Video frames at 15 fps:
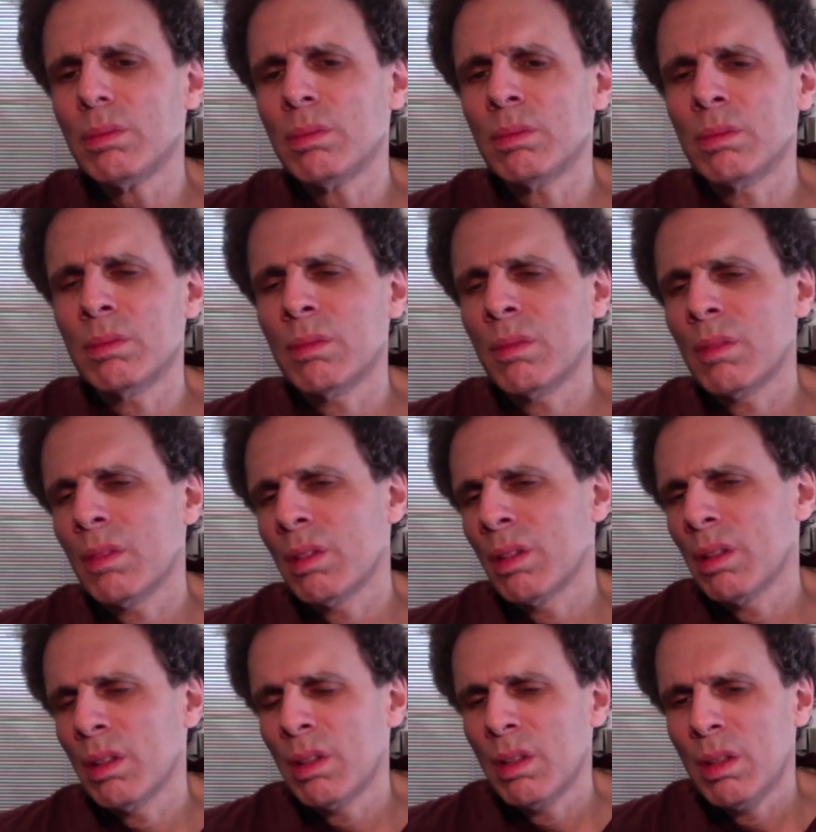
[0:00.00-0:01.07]

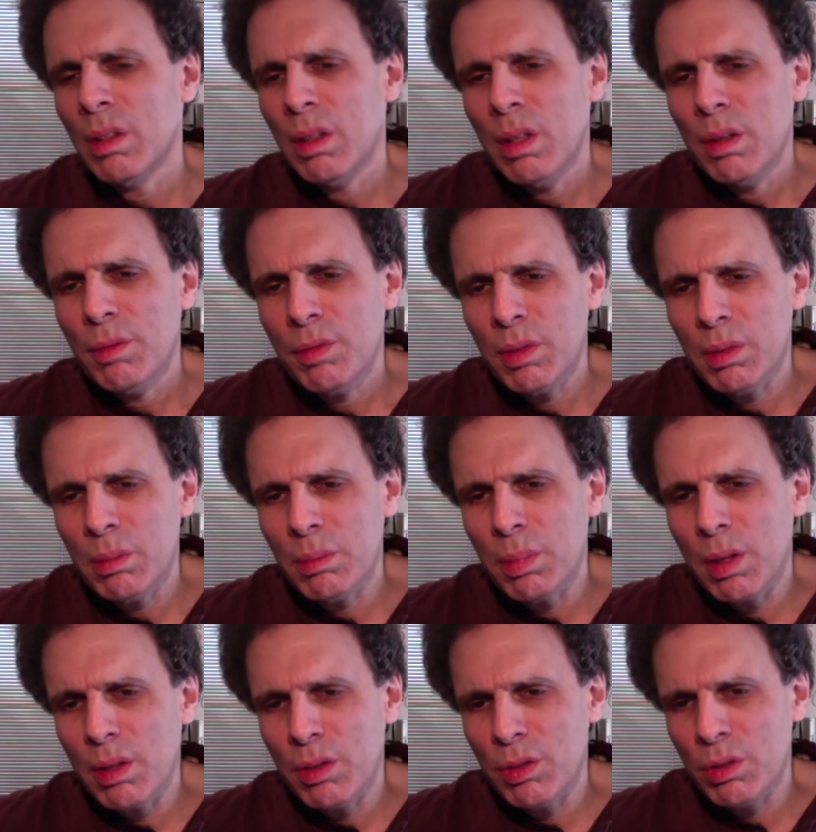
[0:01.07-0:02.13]
From the
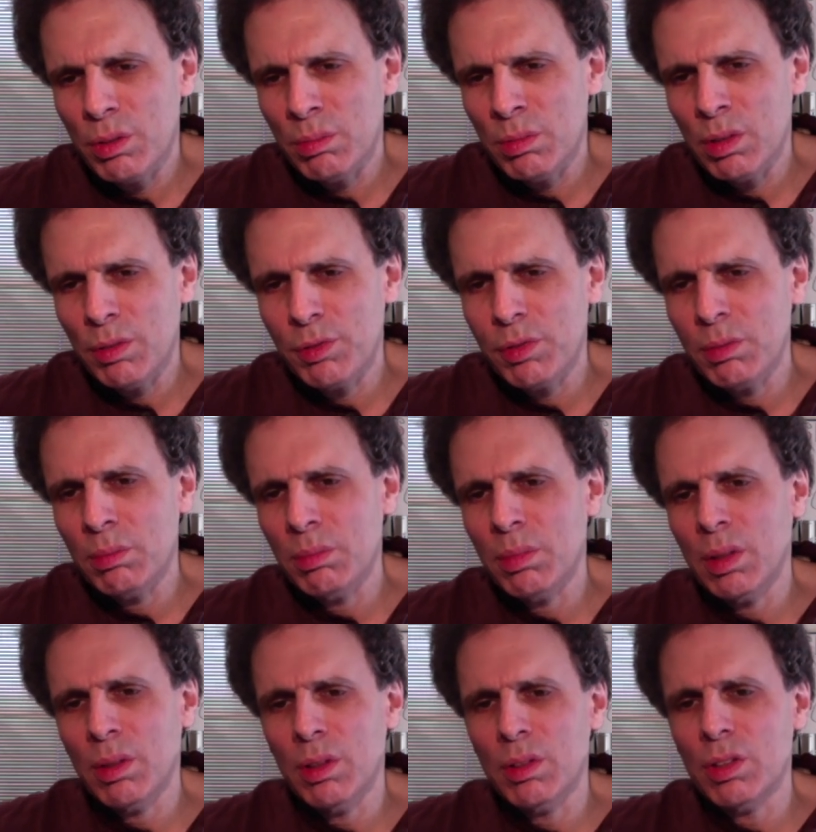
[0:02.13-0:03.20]
bedroom, the
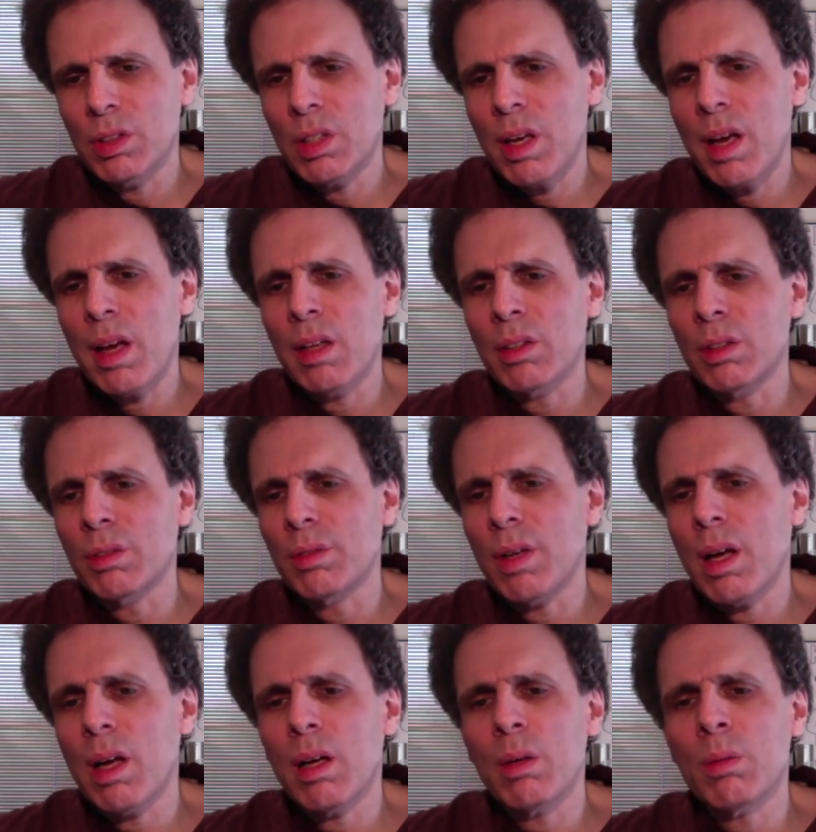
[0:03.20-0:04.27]
familiar sound of
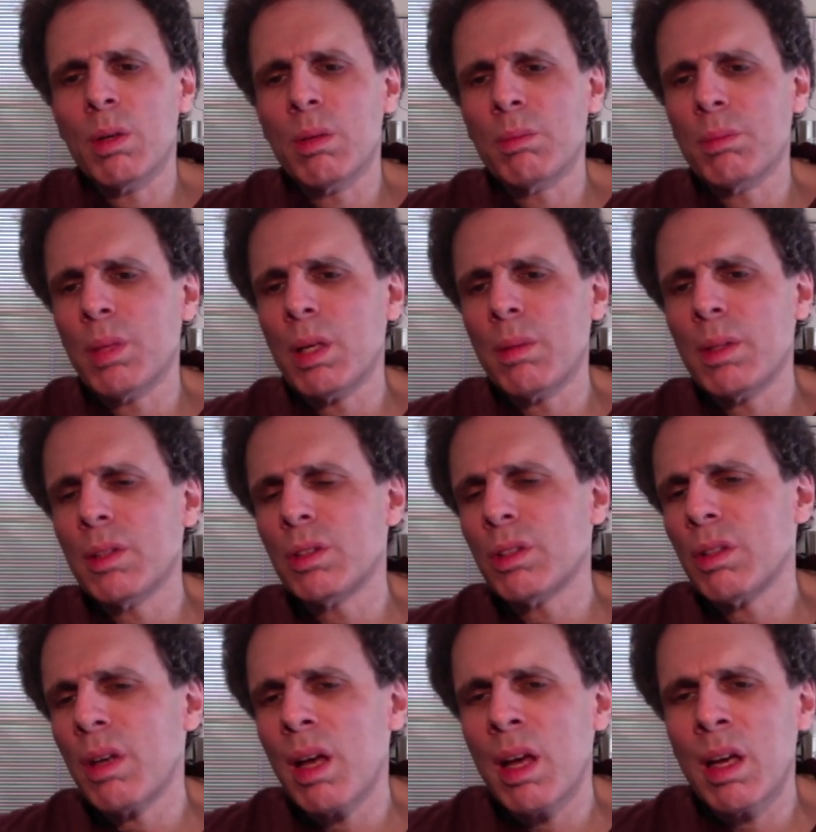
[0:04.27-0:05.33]
our one baby's
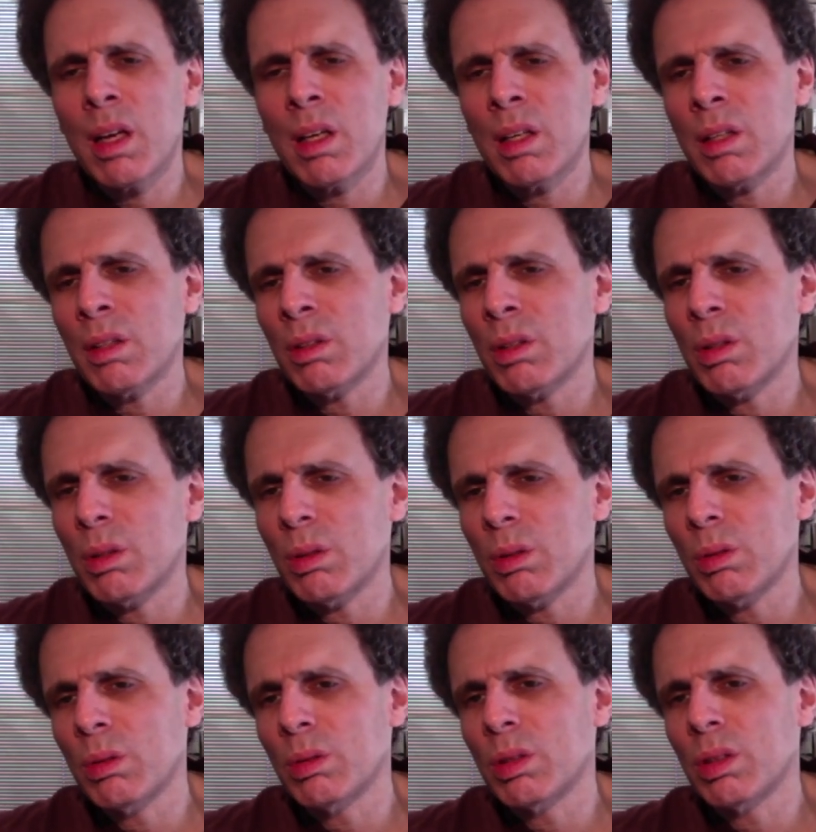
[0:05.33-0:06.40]
crying
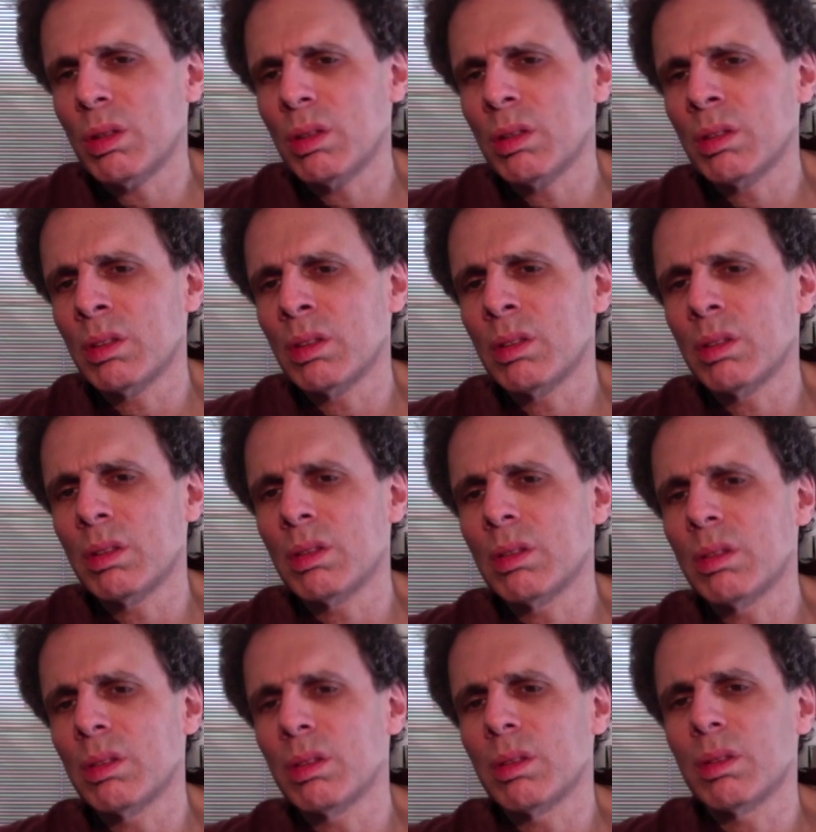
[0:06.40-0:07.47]
goes
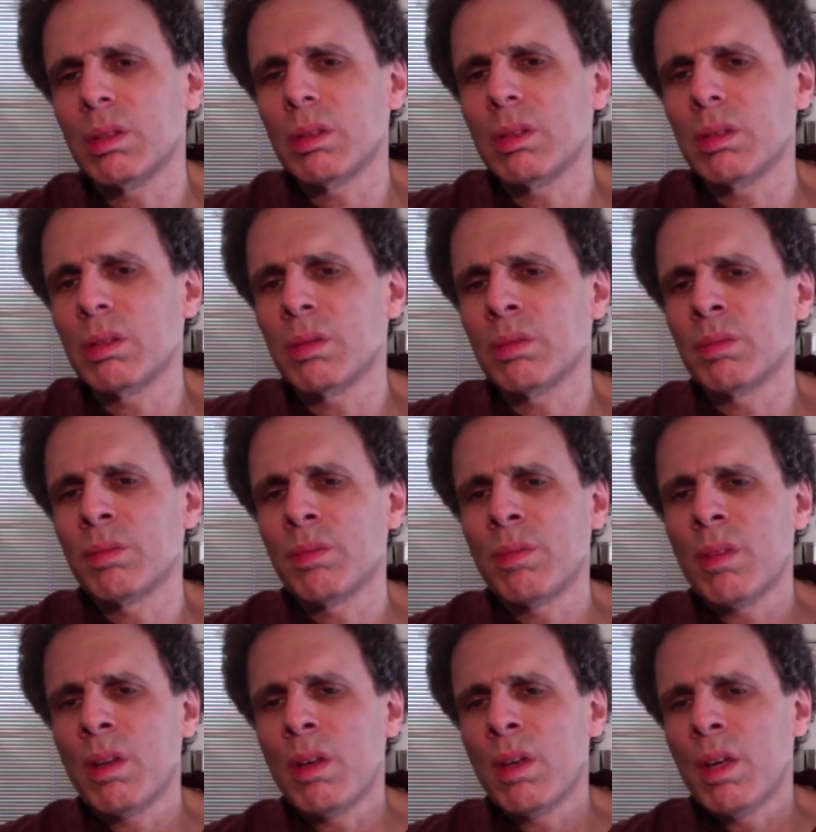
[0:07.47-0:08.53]
unheard.
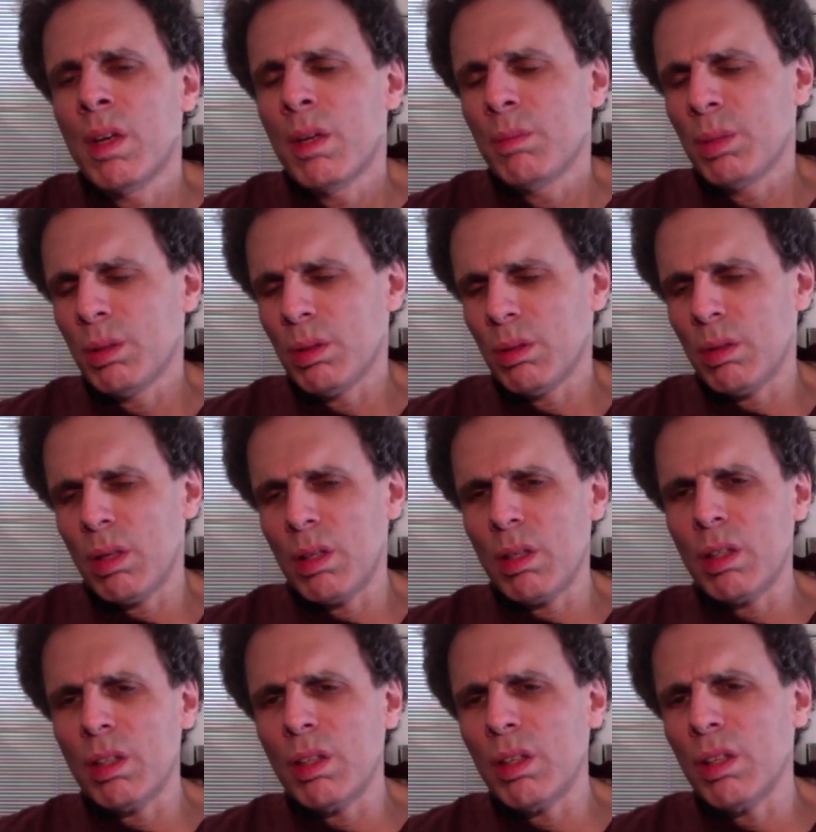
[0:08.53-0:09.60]
But what
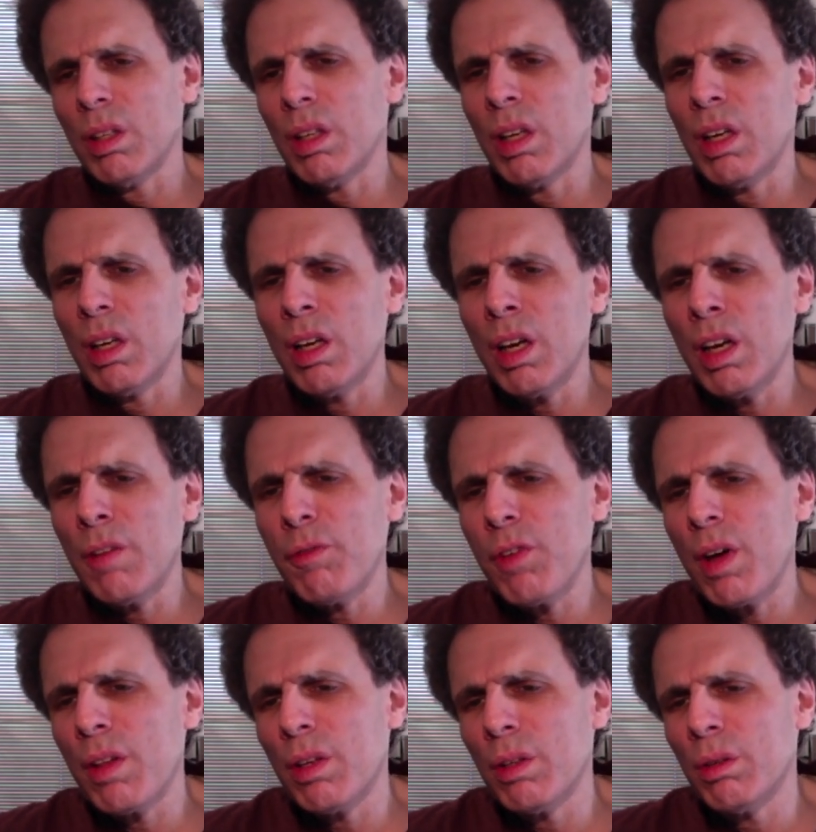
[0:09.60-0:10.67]
a good year
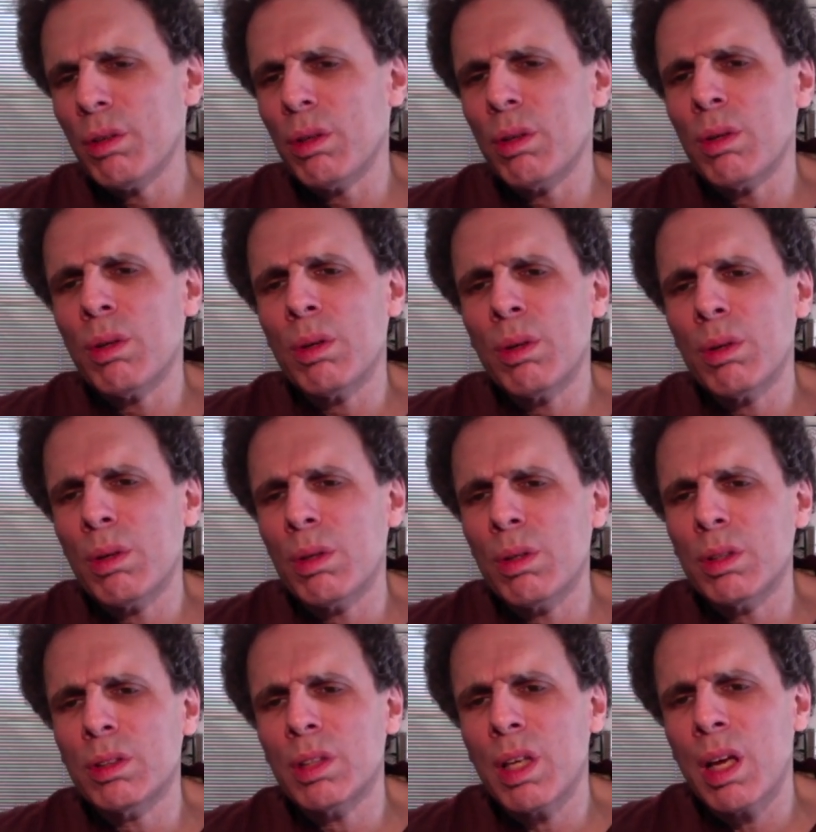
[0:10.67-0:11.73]
for the
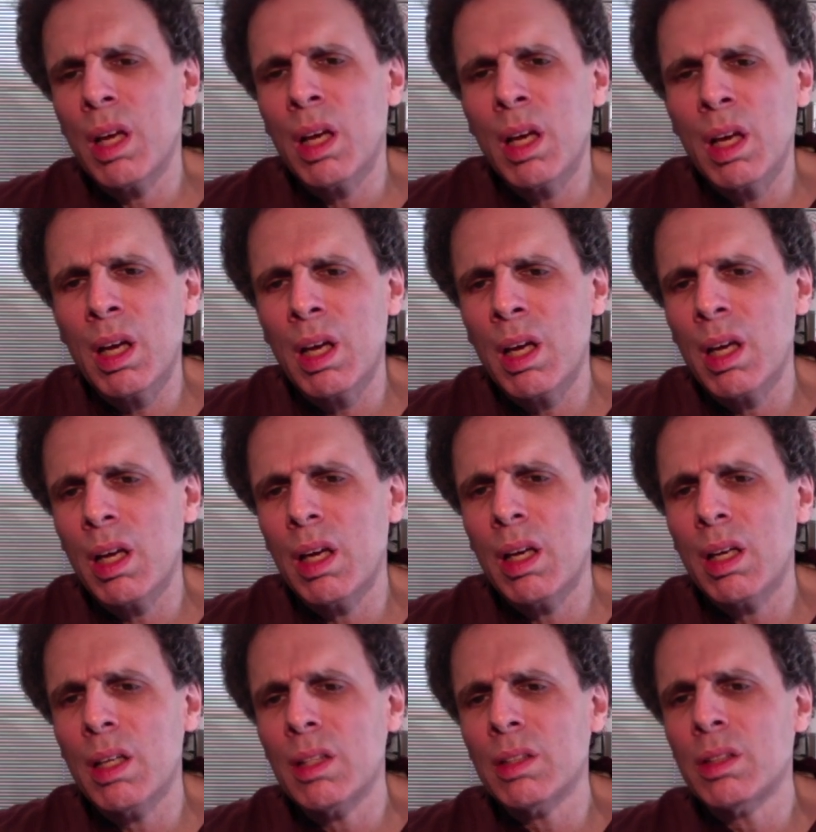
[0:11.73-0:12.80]

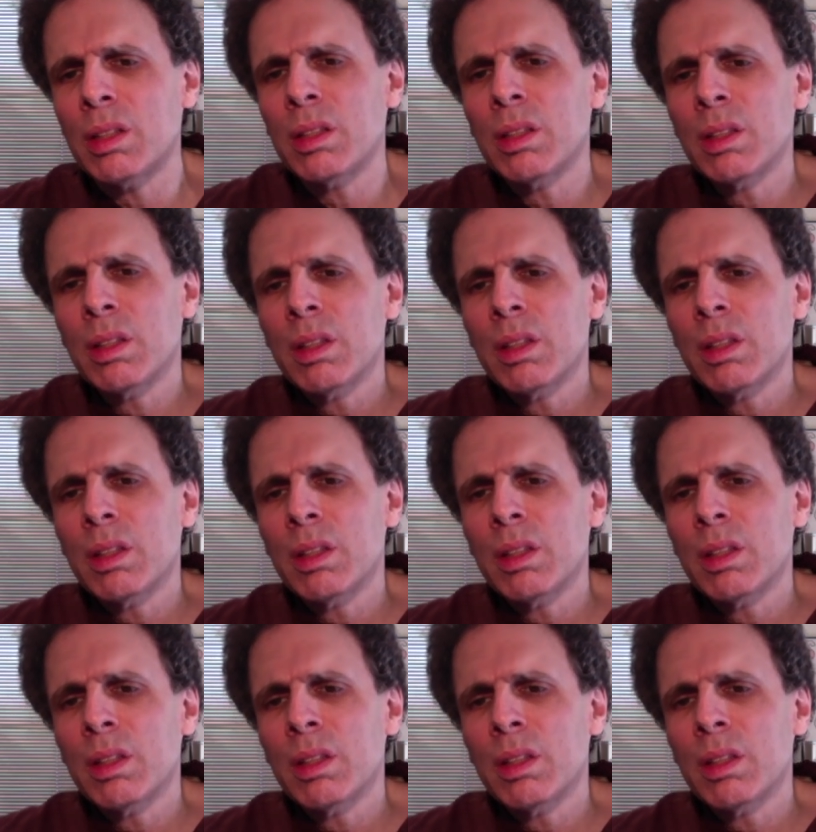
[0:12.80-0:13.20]
roses.